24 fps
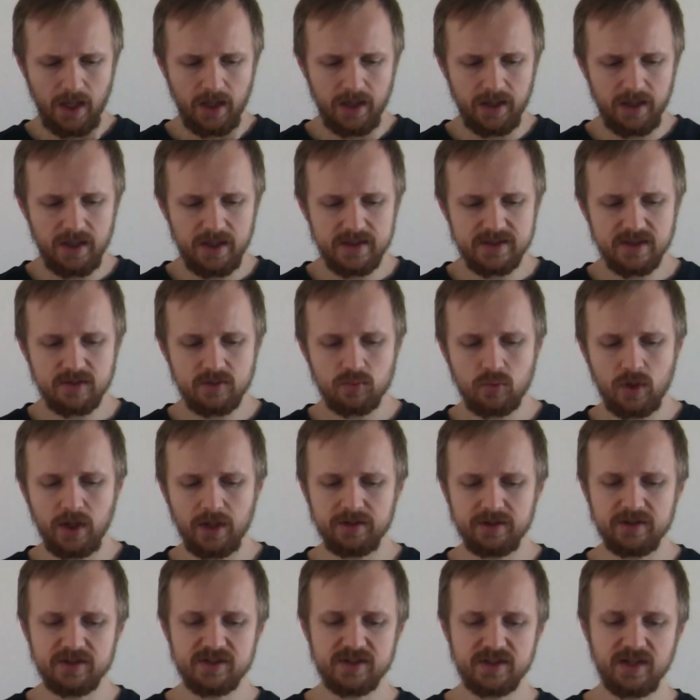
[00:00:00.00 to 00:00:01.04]
Is it
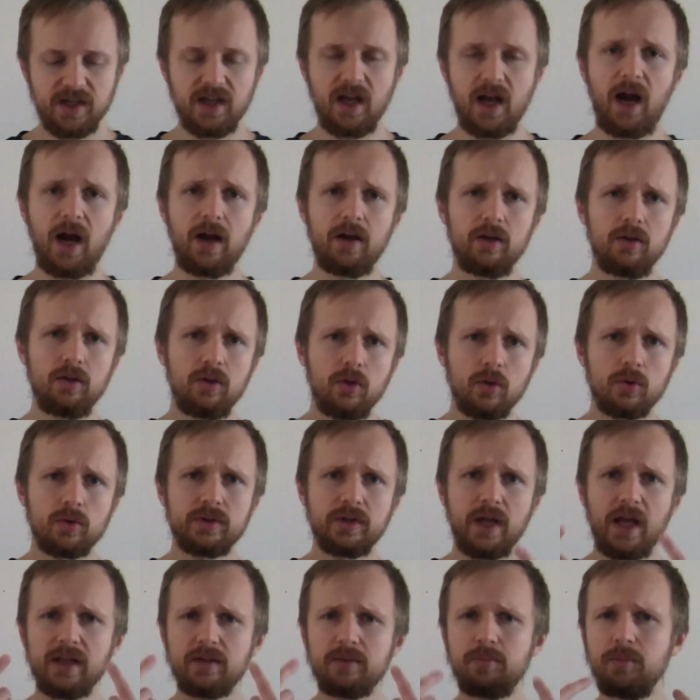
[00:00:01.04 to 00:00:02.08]
right to say I
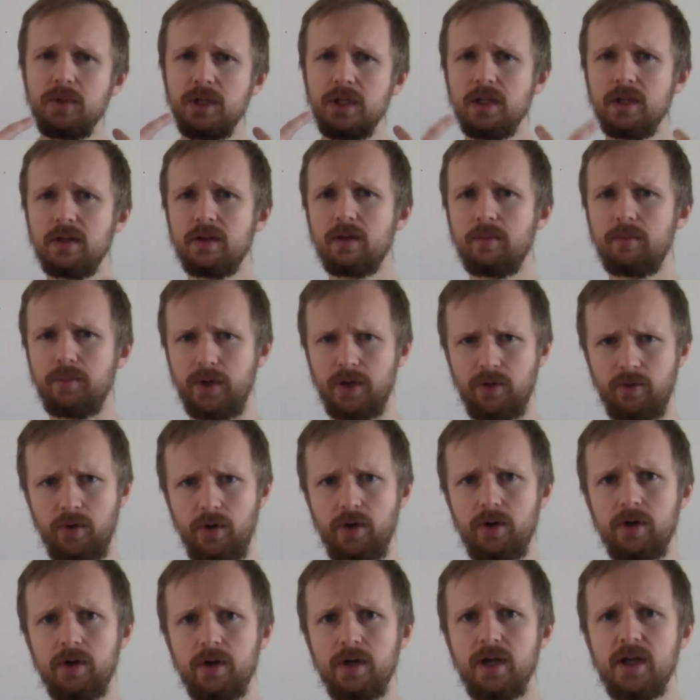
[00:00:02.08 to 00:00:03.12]
looked at me in the
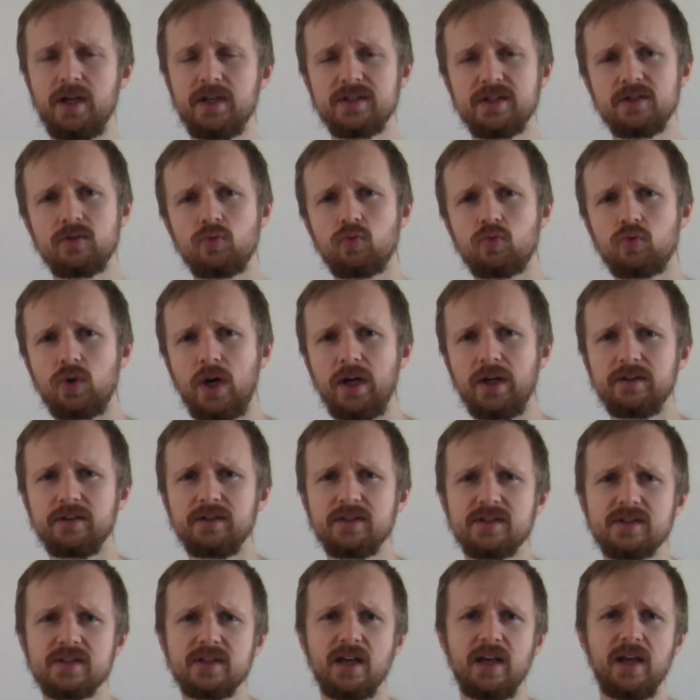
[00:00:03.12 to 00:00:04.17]
mirror? Is it right
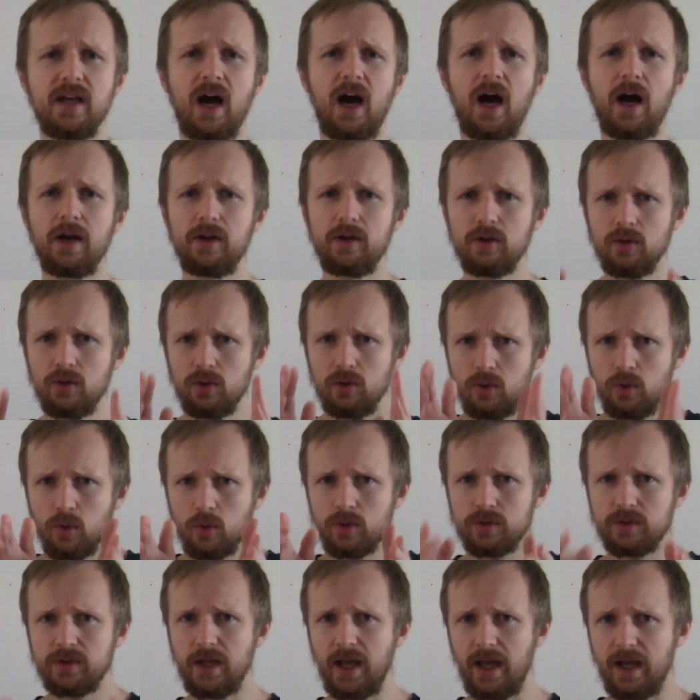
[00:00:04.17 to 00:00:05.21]
to say I
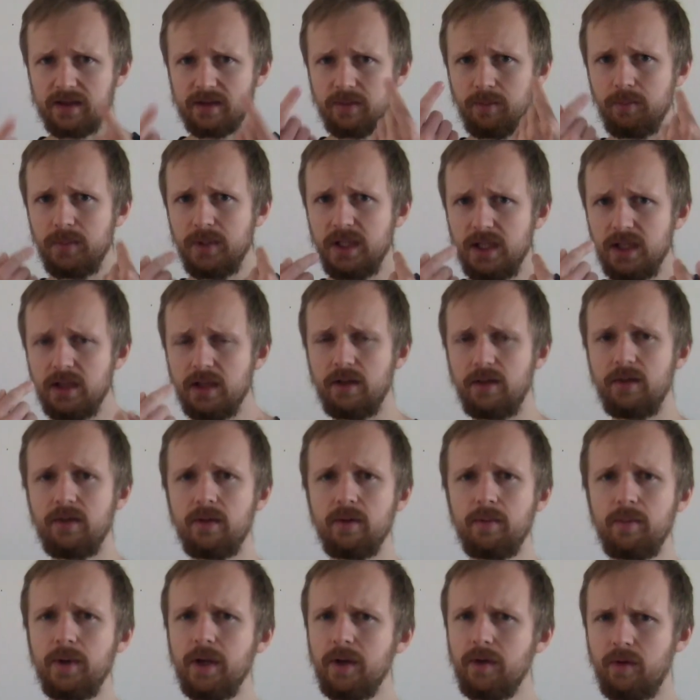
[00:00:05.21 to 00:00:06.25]
looked at me in
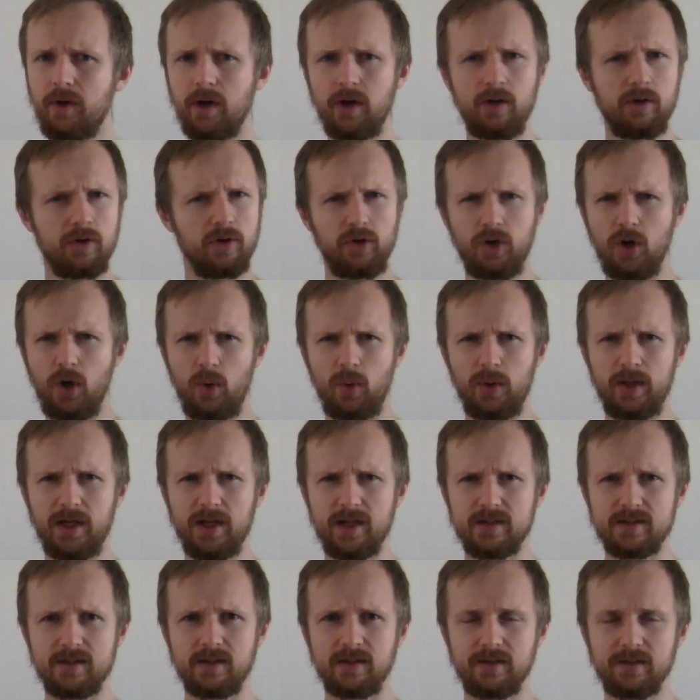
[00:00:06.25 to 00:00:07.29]
the mirror? No, it
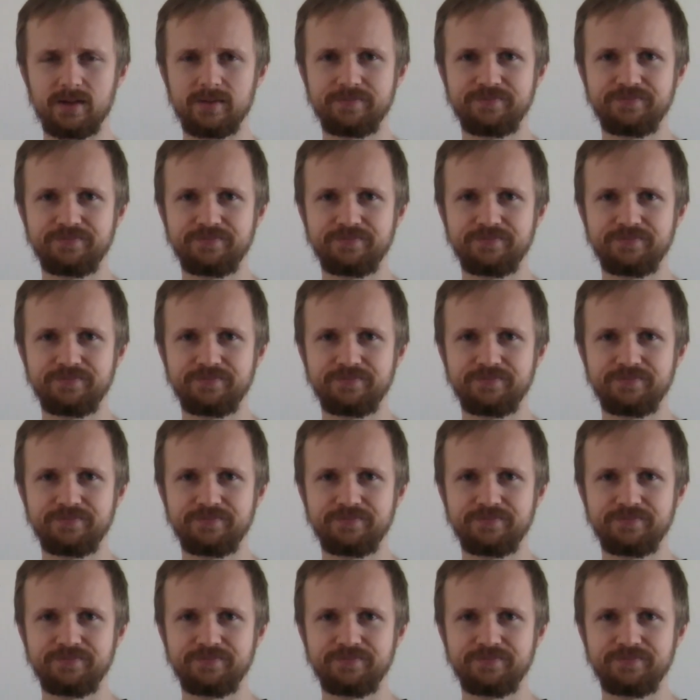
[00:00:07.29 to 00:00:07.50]
isn't.